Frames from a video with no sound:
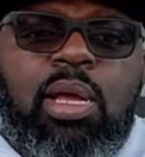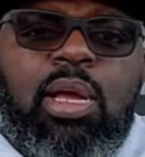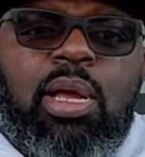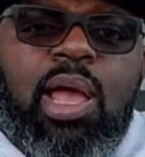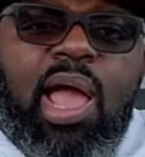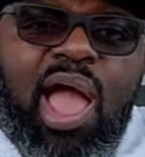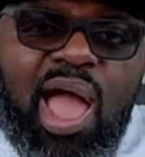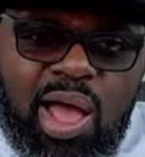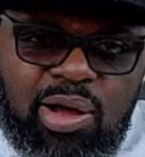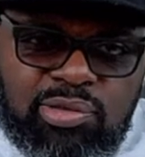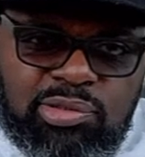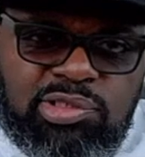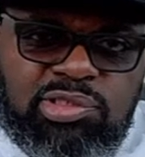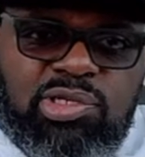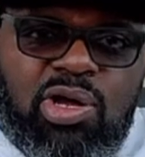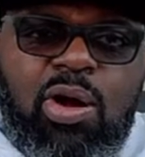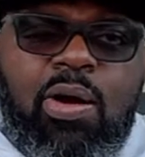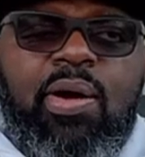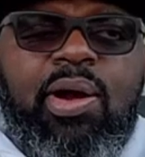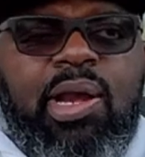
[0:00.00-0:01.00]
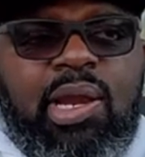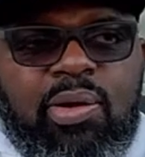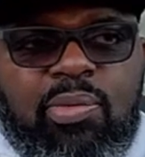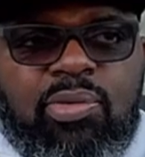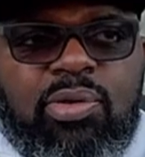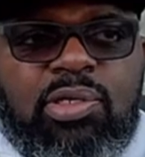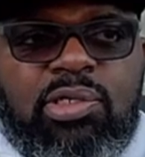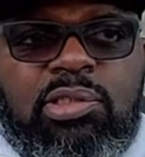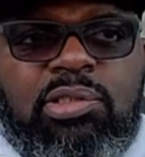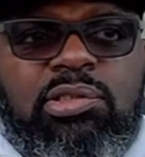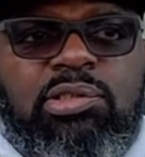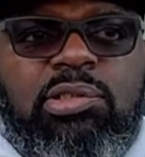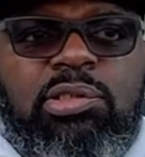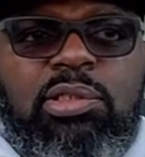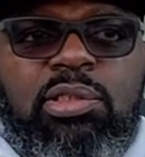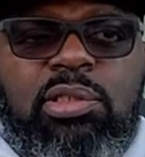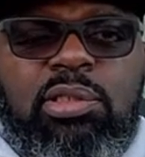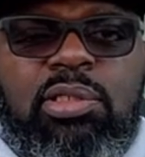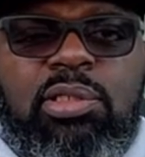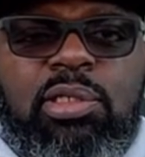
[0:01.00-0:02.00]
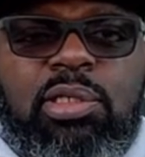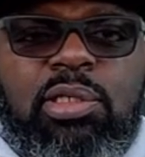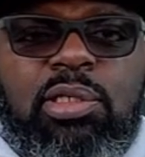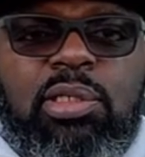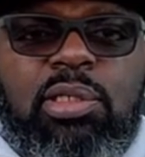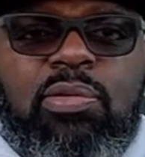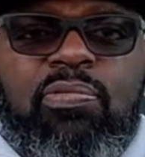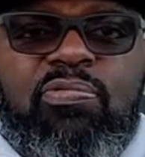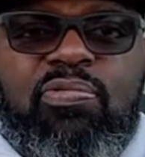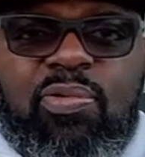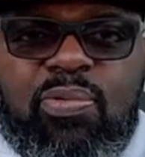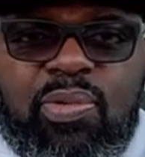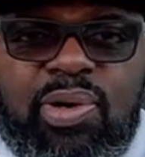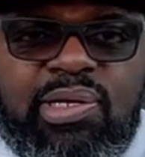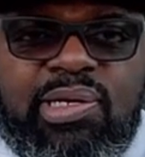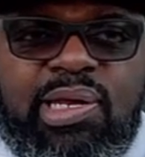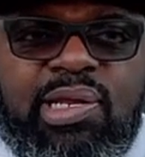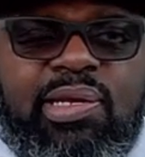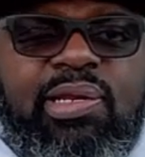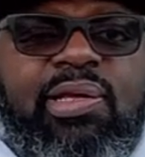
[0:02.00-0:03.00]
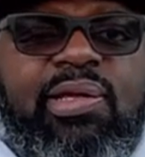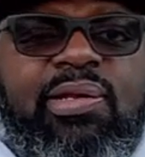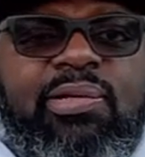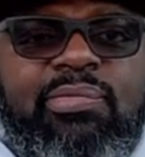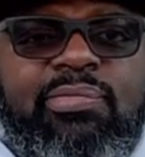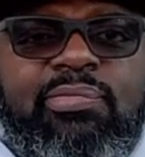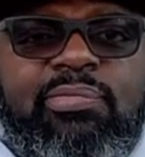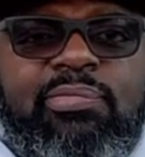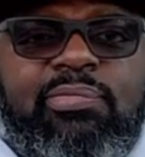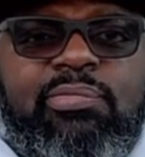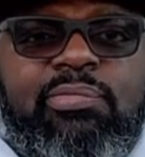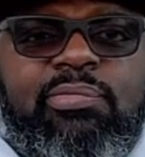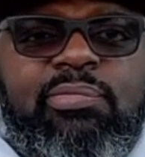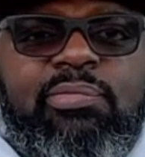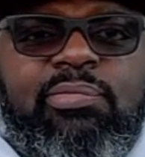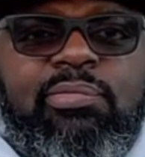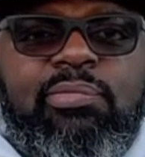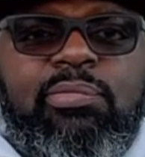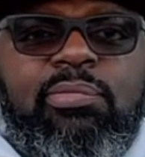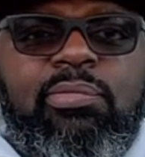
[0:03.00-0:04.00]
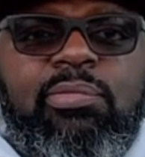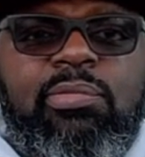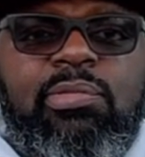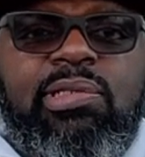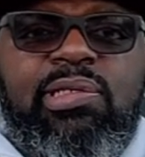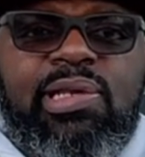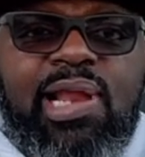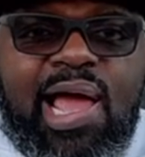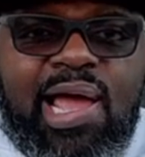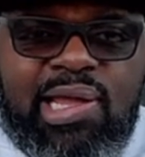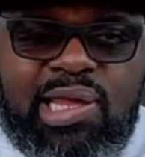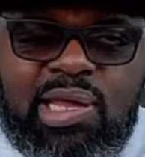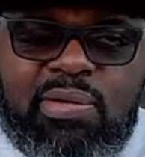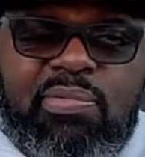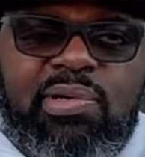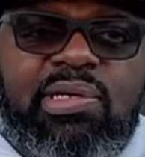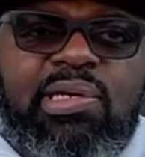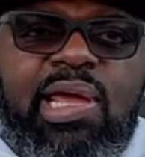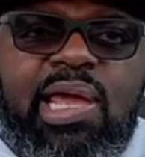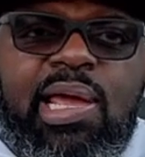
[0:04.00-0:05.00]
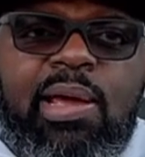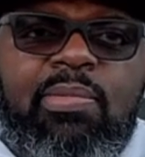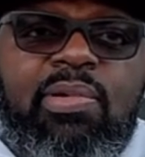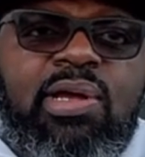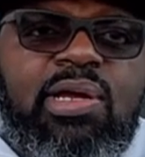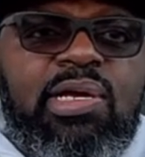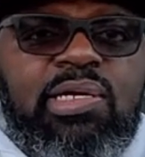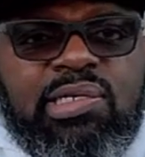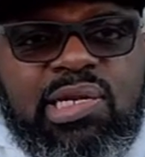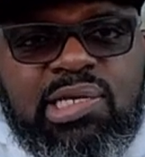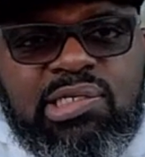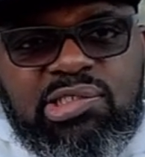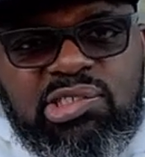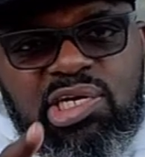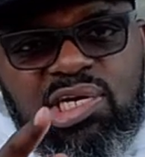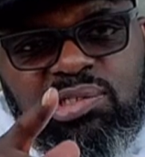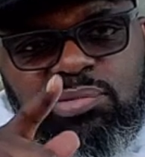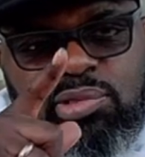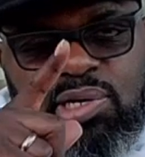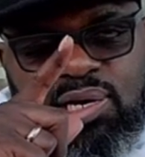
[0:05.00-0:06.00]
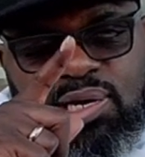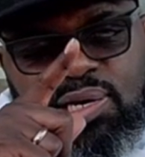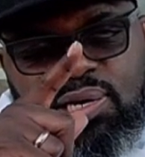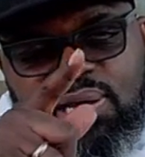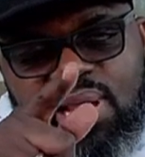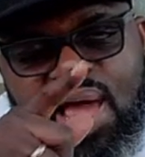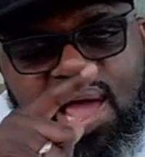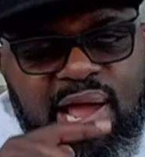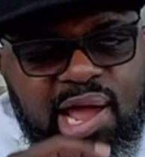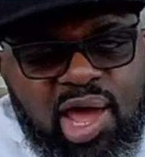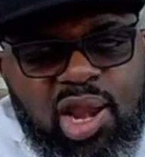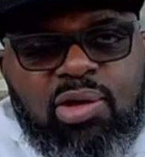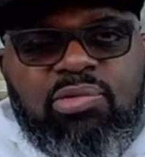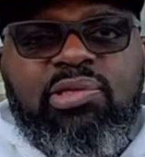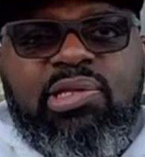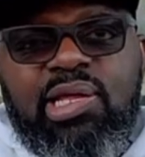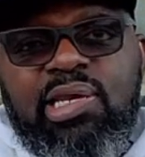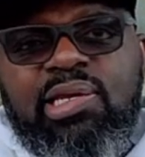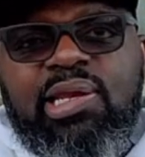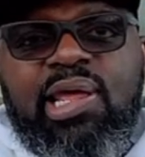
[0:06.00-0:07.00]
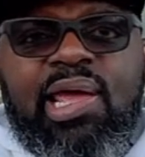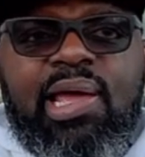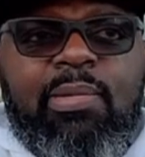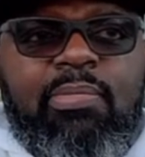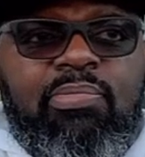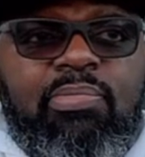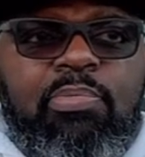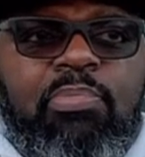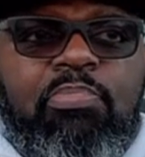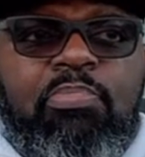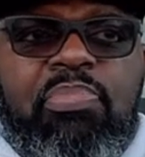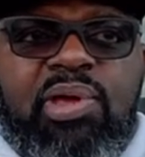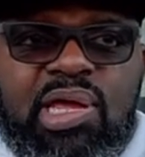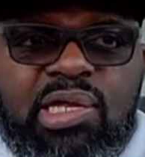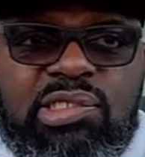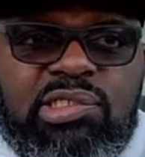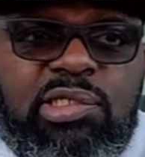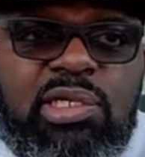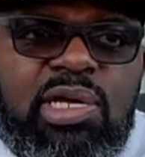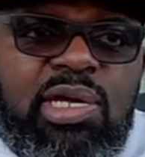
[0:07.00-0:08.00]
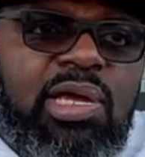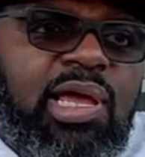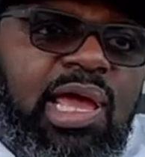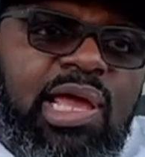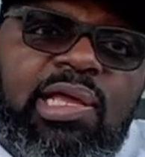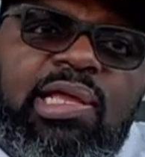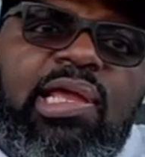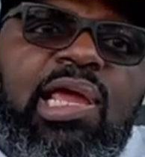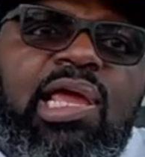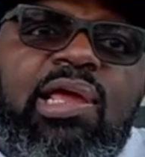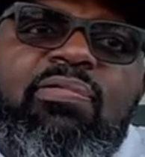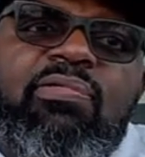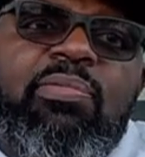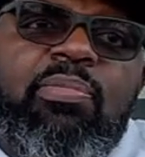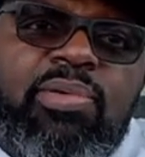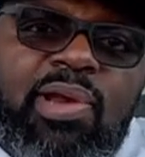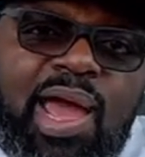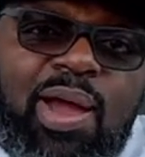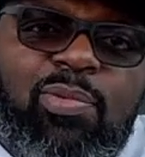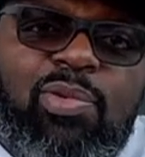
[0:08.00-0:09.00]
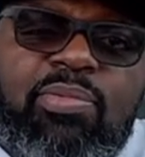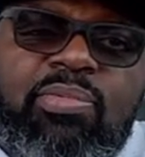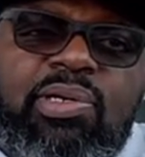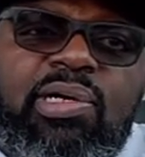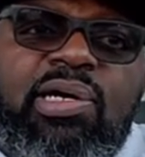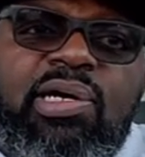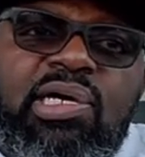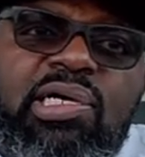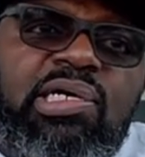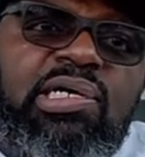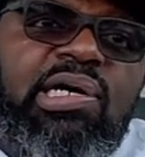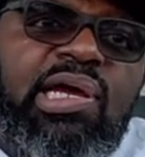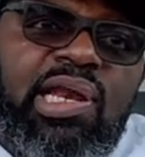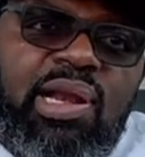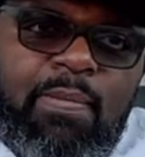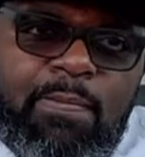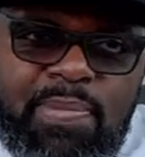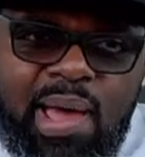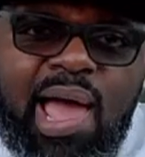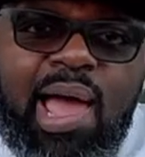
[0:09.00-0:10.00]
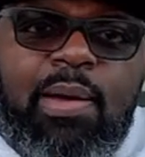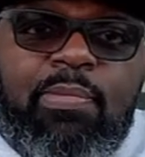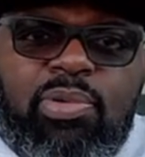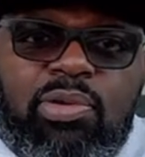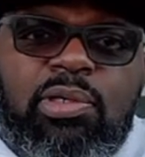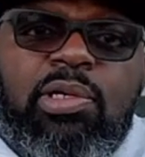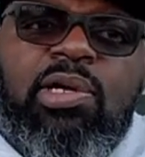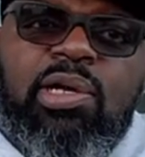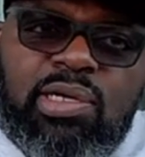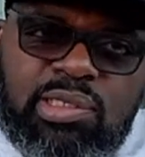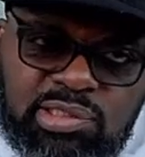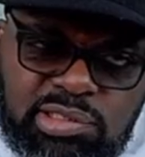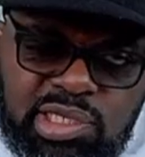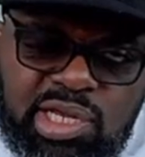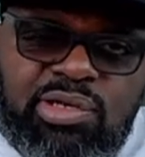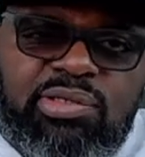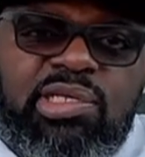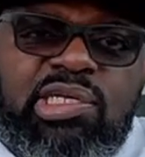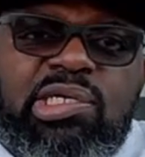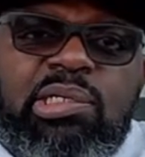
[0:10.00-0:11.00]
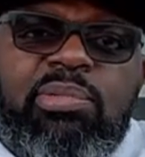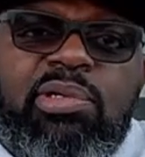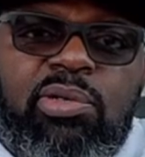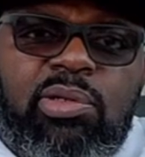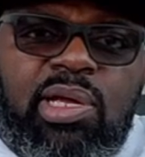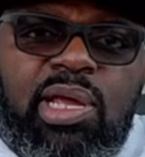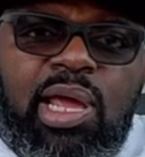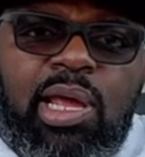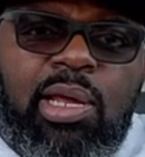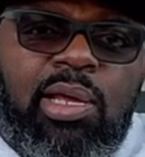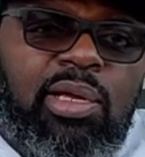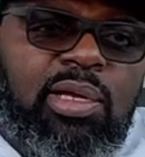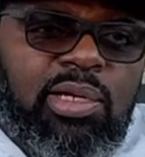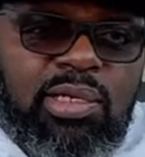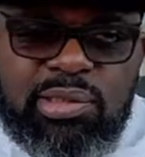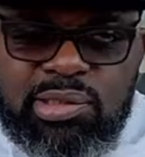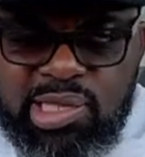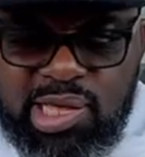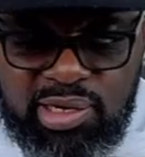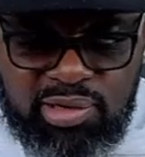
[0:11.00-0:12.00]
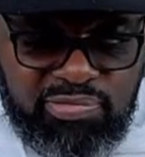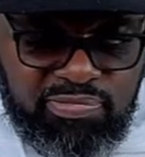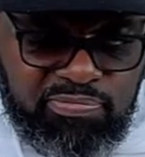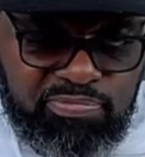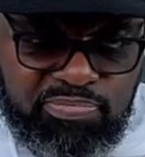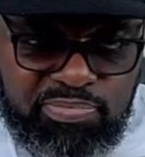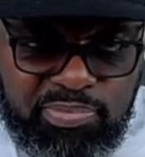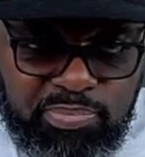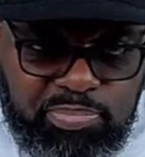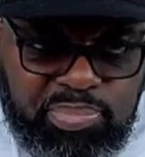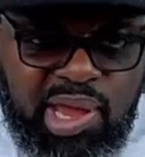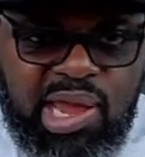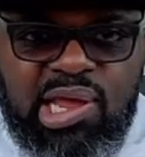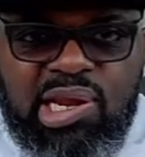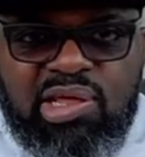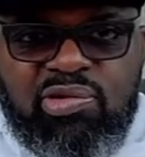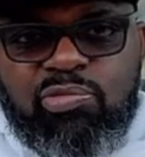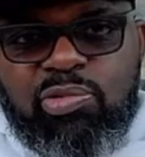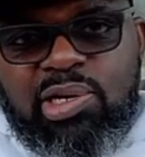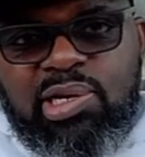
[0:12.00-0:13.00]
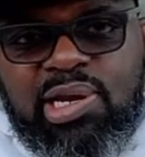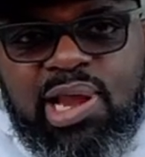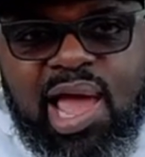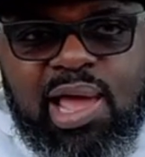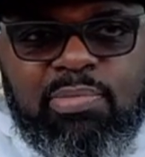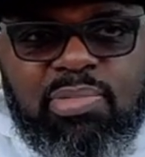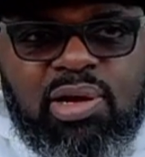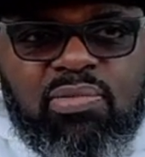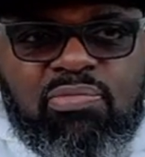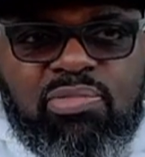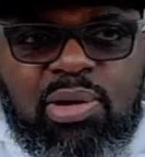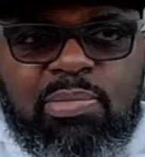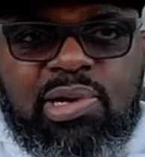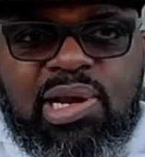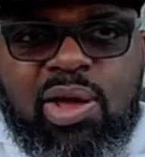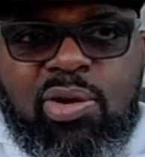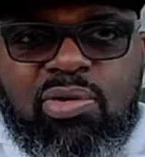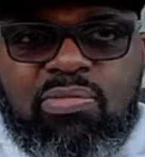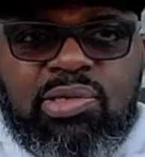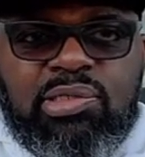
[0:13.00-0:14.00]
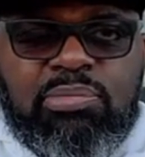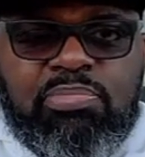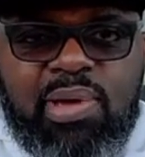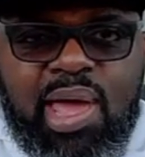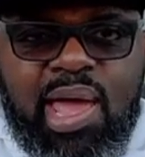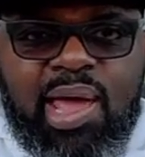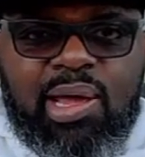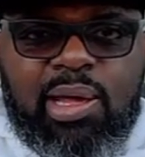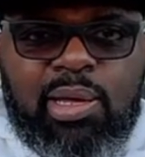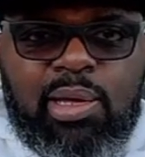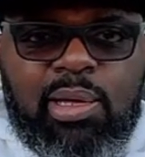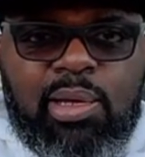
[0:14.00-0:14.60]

how sorry they was for what they did. Not give a damn. That judge would have not got off that damn bench and gave a black woman a hug and a Bible and say everything will be okay. That bailiff would not have been rubbing that woman's back,